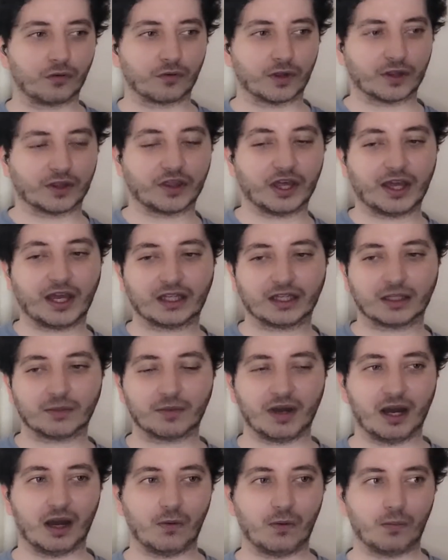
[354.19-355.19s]
like, they have the
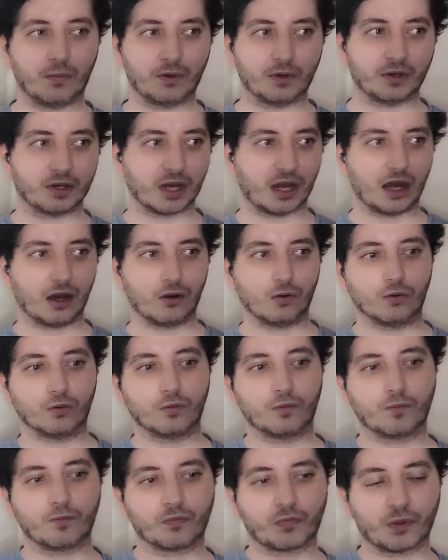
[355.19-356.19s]
power, but now
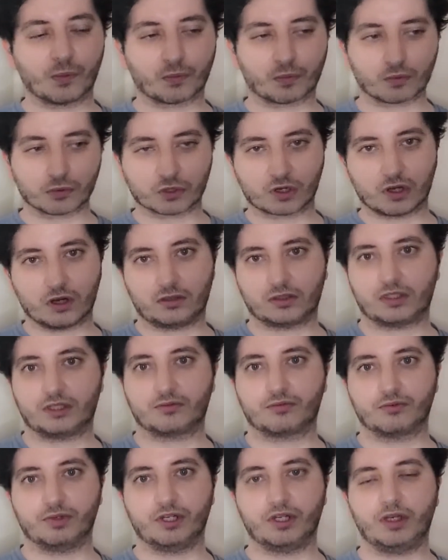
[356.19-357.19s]
the broadcast has
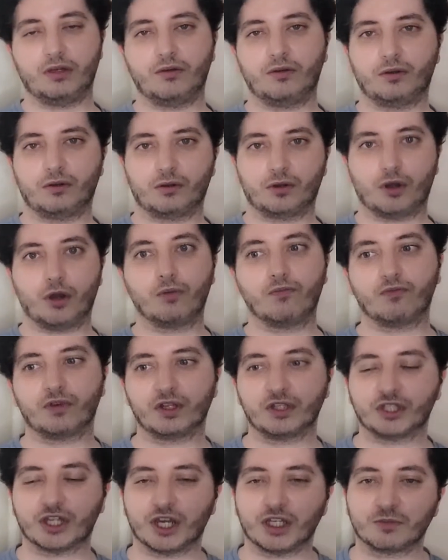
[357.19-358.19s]
really hopefully
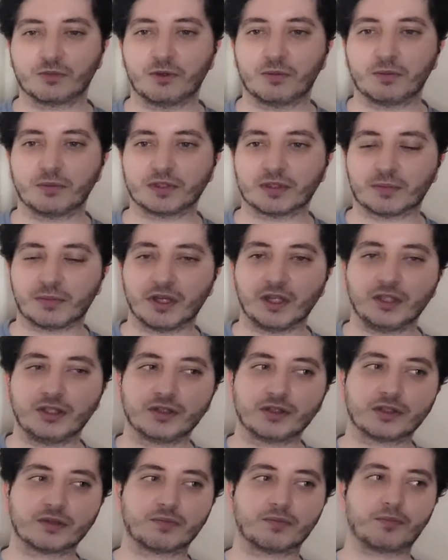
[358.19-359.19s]
changed people's opinions.